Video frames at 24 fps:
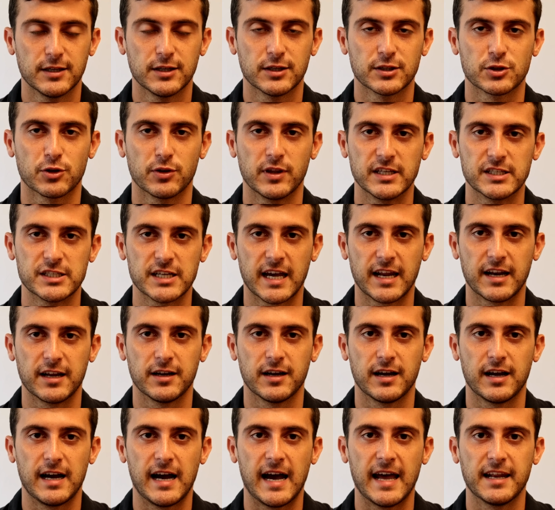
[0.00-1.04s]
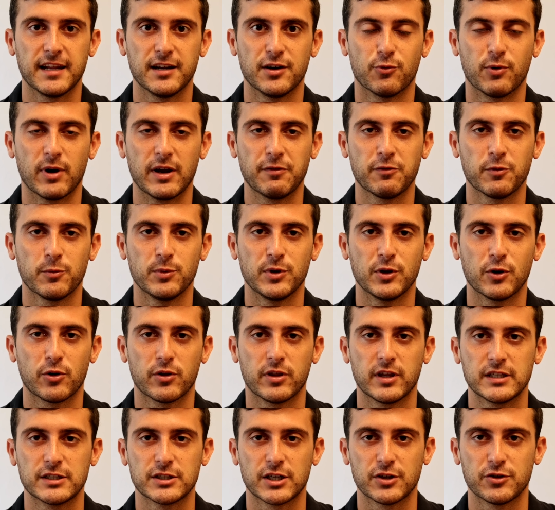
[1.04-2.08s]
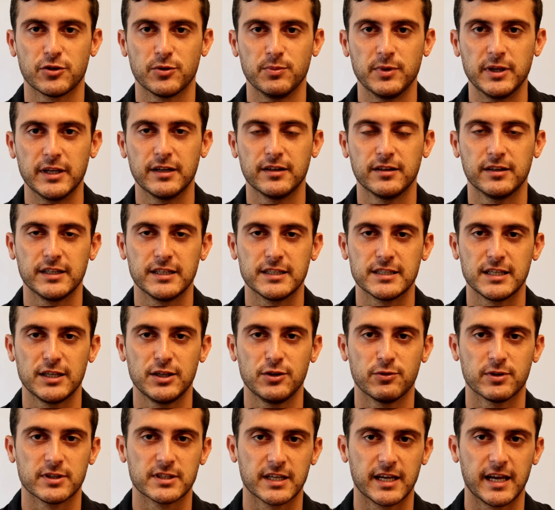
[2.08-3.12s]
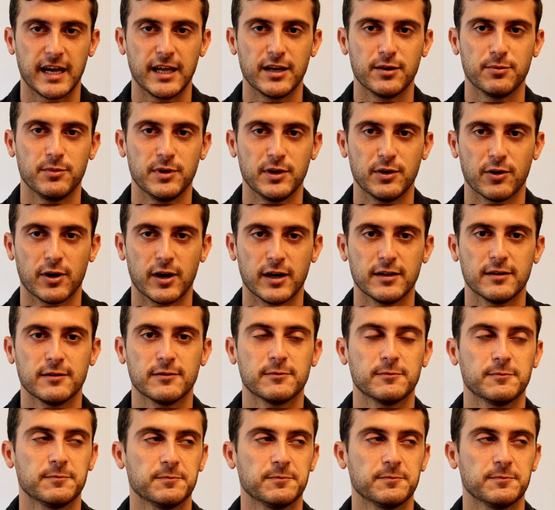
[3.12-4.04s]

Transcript: So they try to hide it away from you, or they try to immediately see you as an enemy, right?